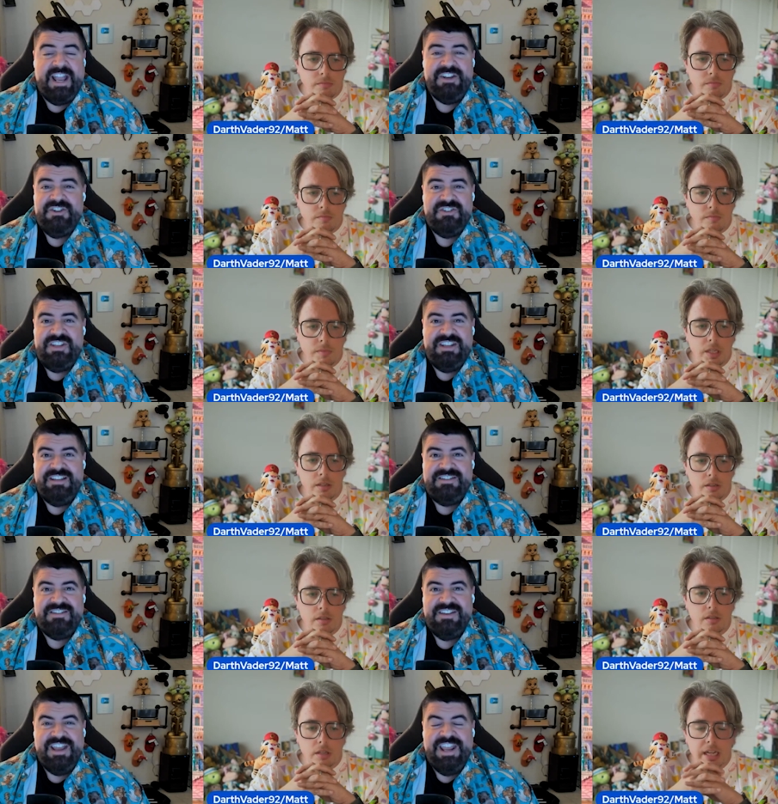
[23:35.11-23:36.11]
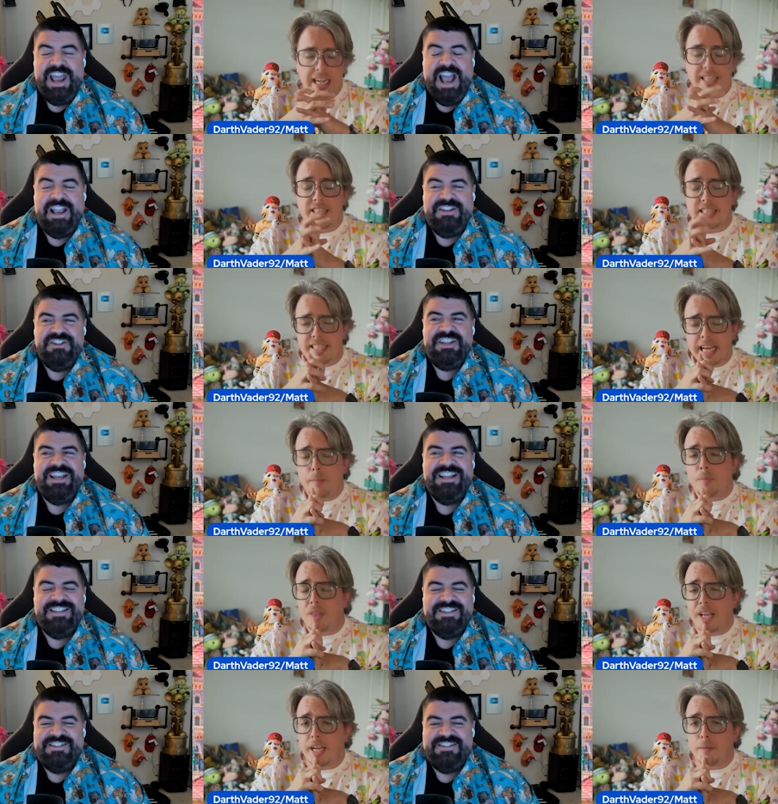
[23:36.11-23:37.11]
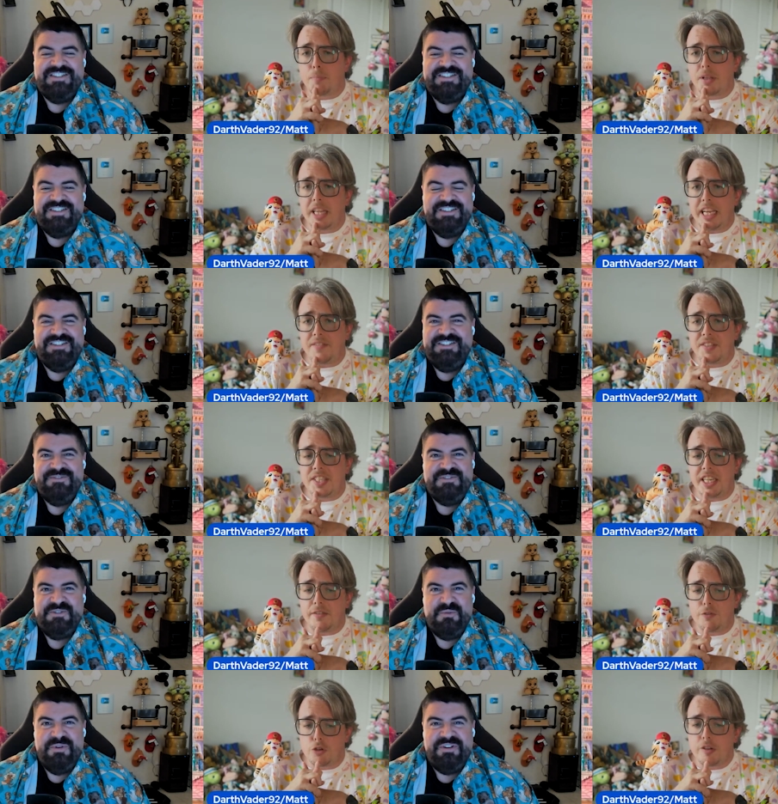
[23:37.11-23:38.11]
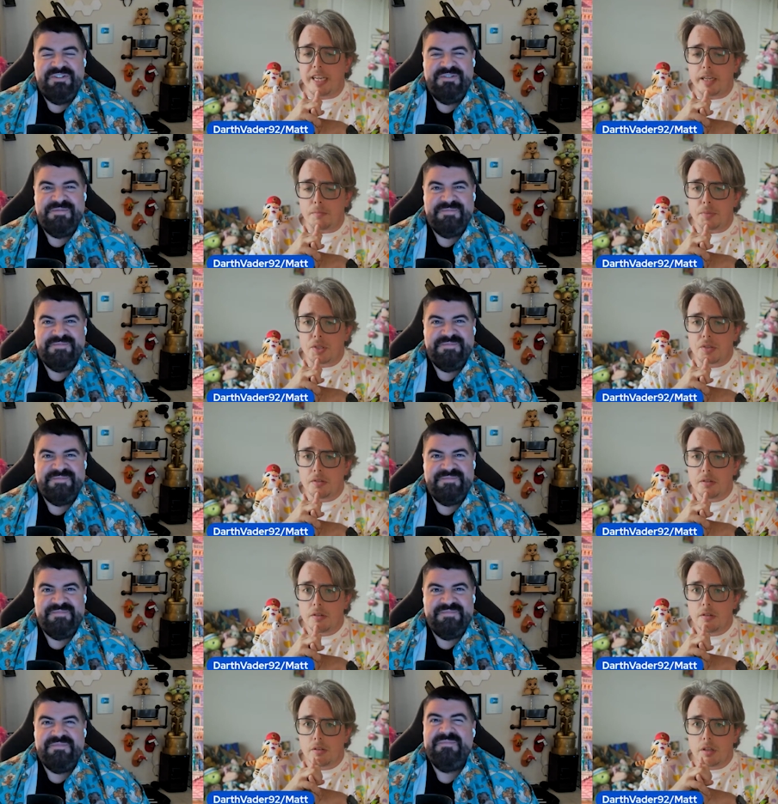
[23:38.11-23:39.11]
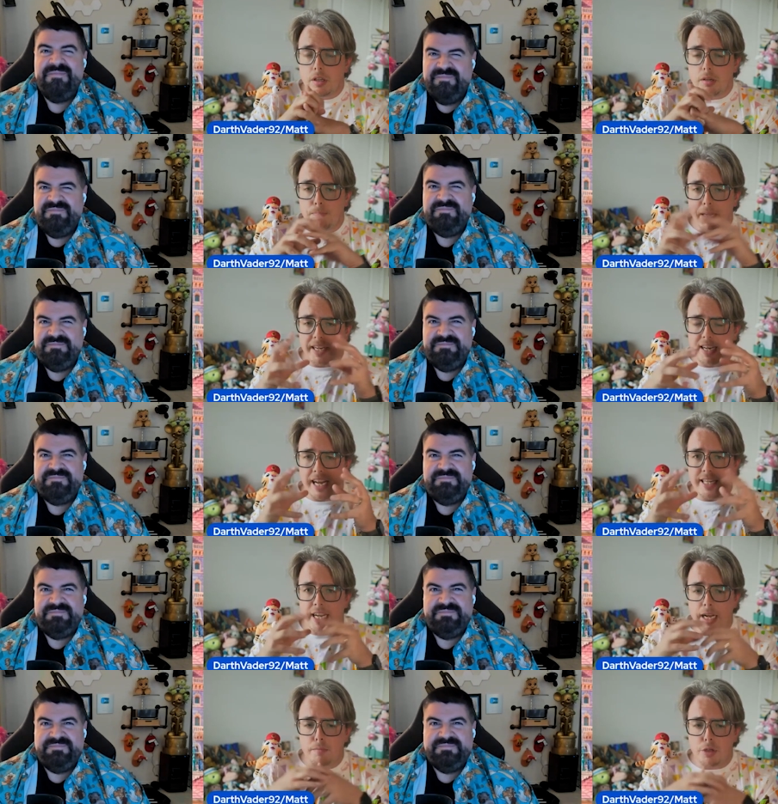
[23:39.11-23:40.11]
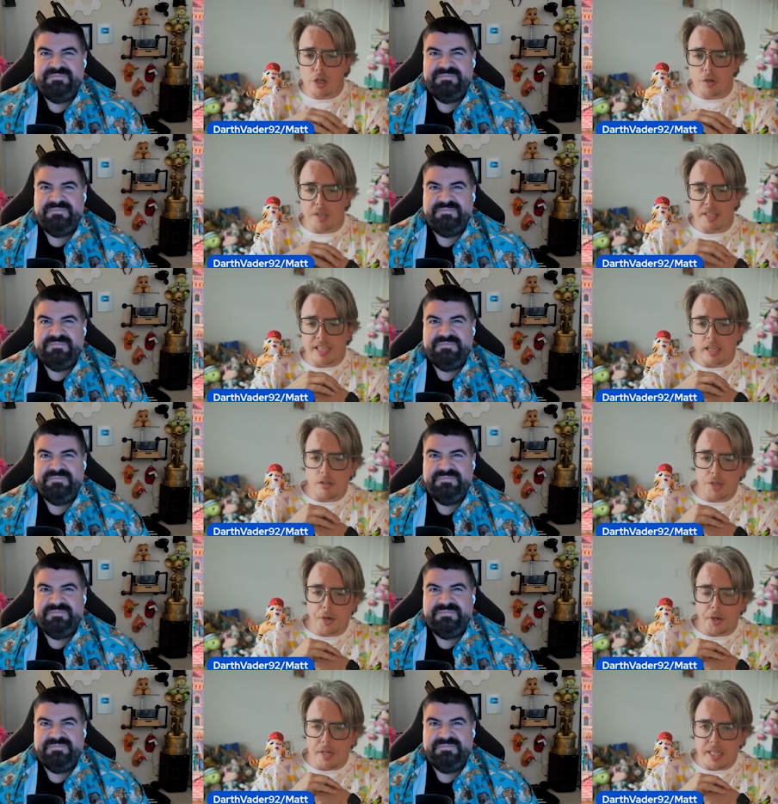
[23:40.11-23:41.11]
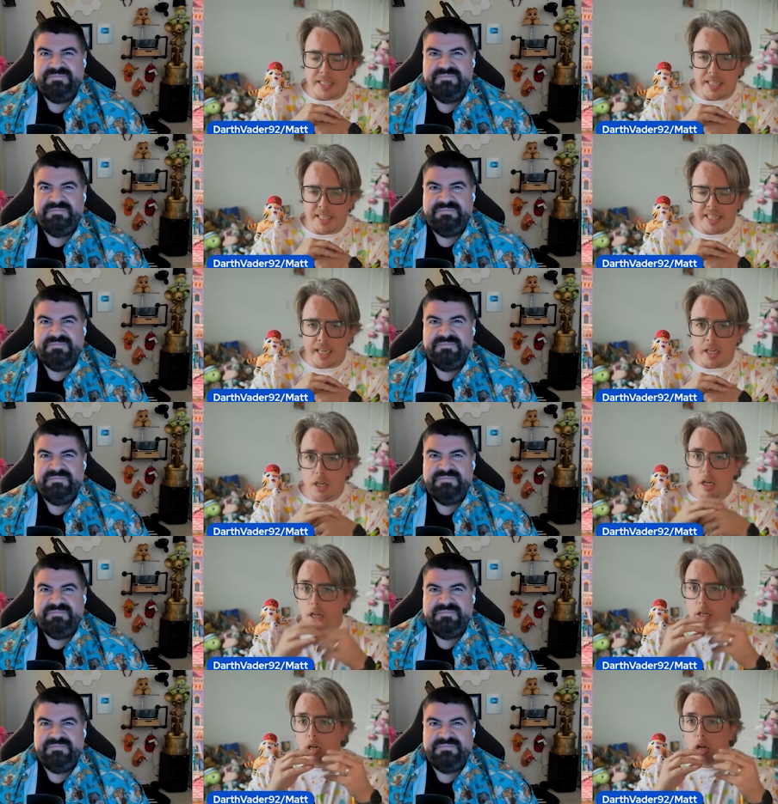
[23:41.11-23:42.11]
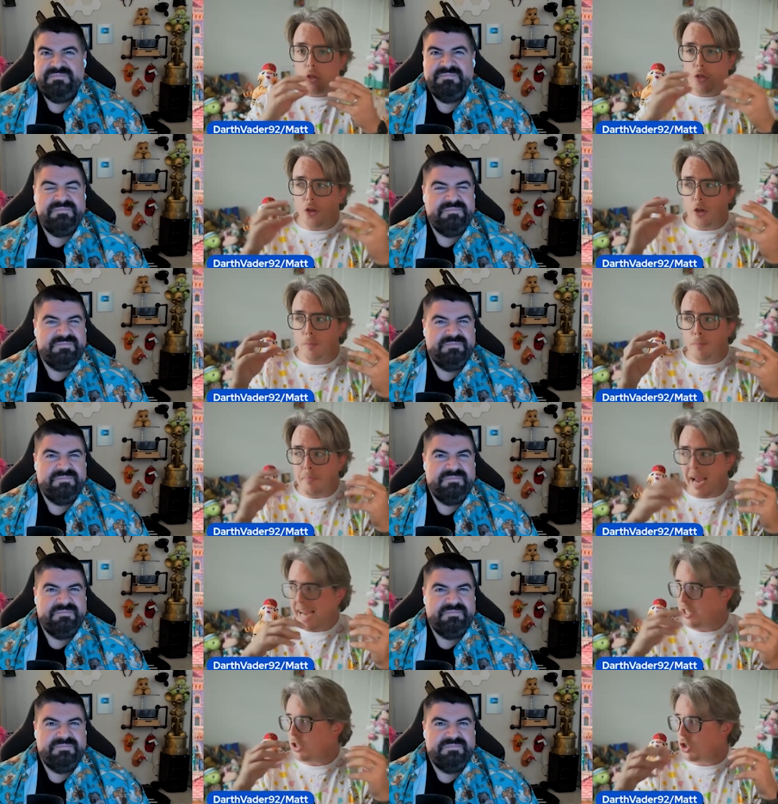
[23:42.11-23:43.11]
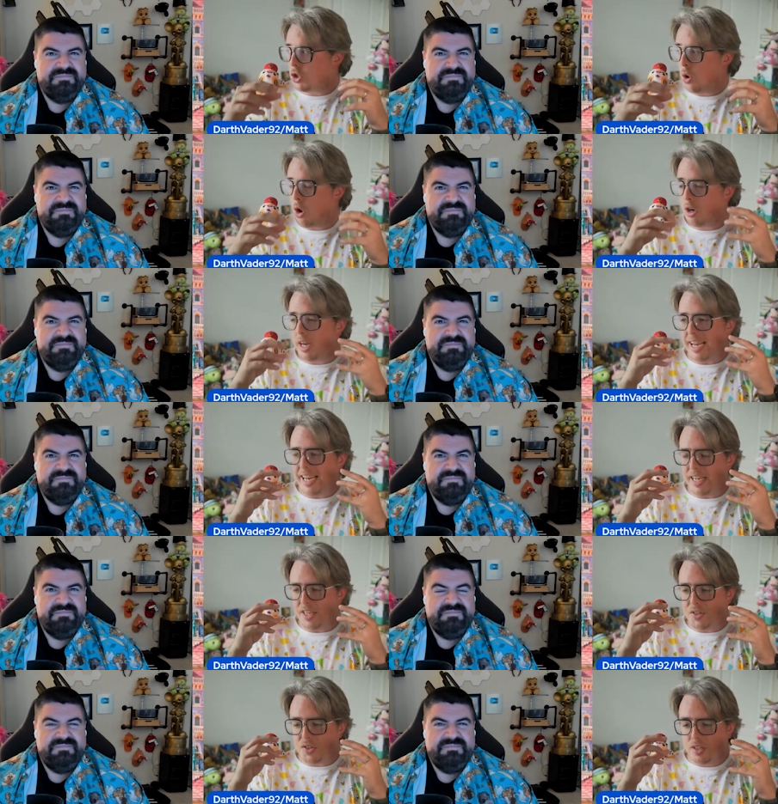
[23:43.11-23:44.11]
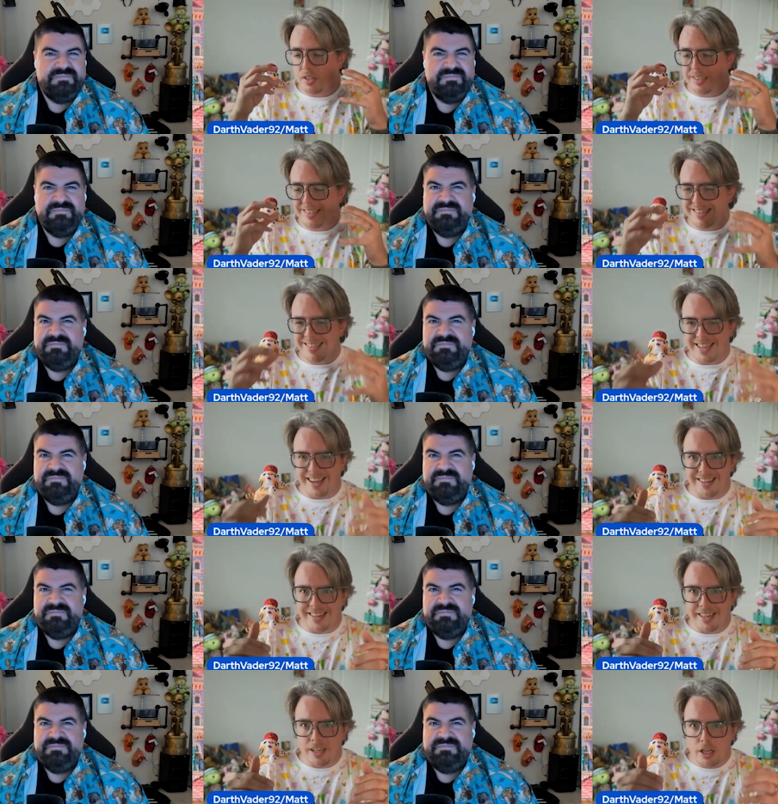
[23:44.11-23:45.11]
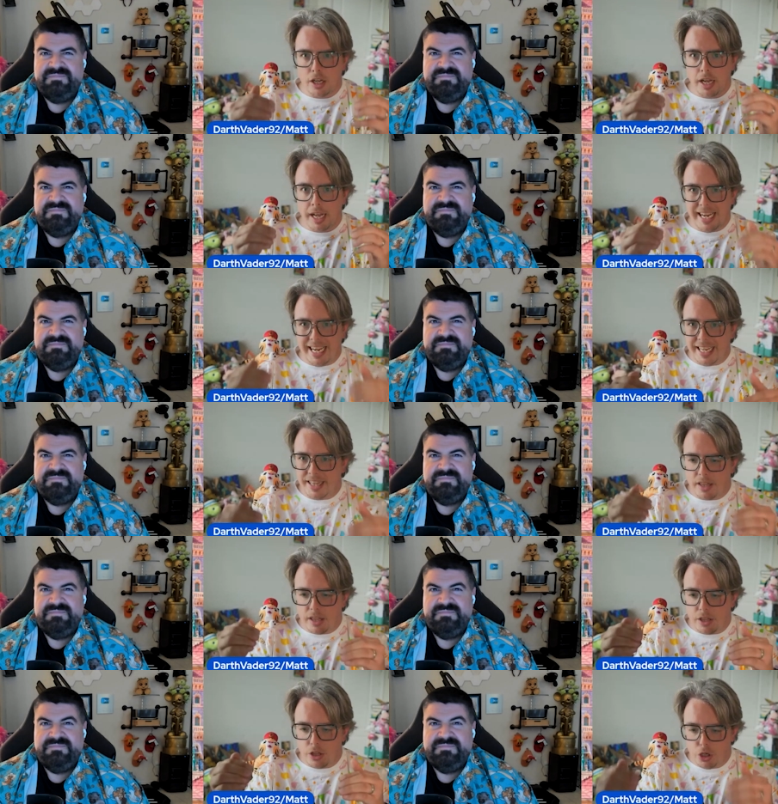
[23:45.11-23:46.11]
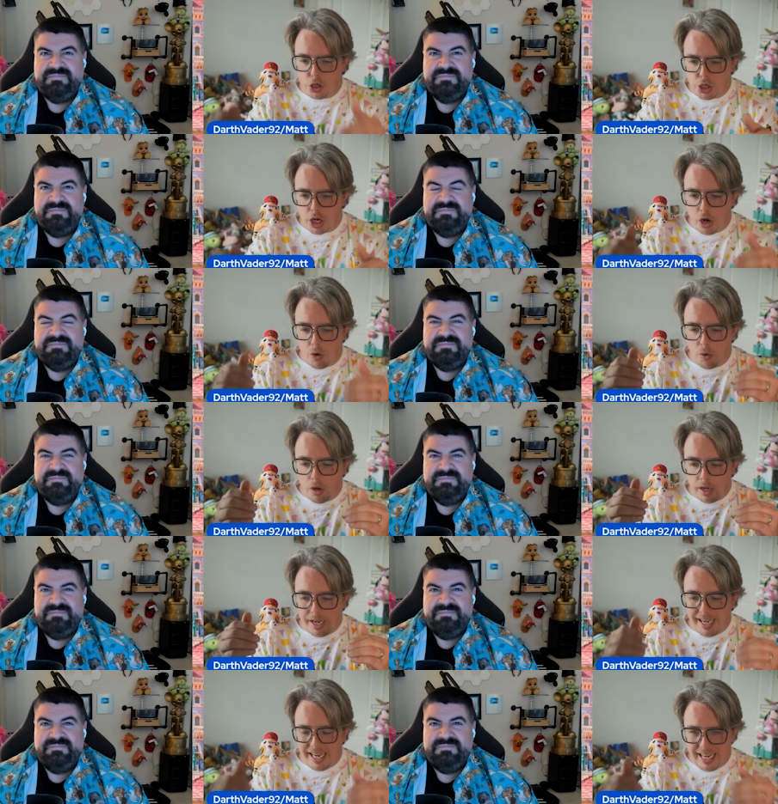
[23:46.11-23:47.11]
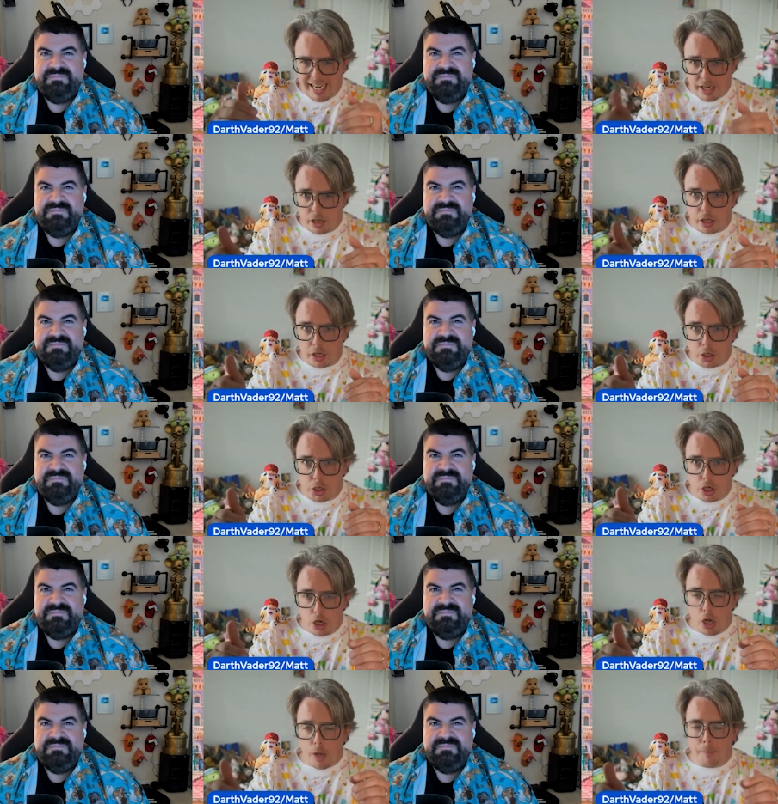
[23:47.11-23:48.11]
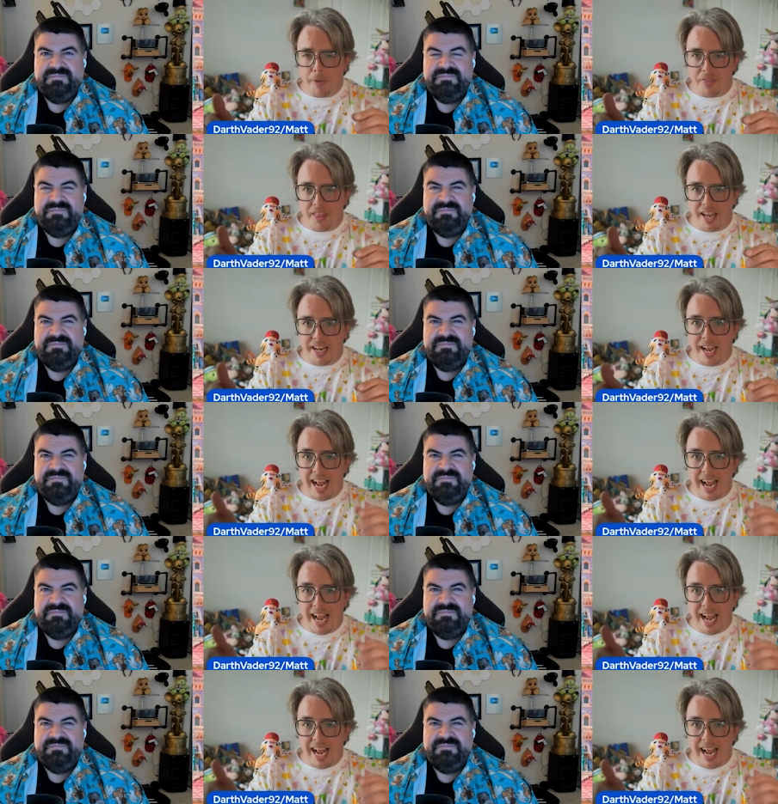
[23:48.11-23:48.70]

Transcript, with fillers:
Speaker 1: I just think it's
Speaker 2: the same thing in Believe Sea of Dreams, the big nighttime show that's at Tokyo Disney Sea. The main song is sung in the show in English, but then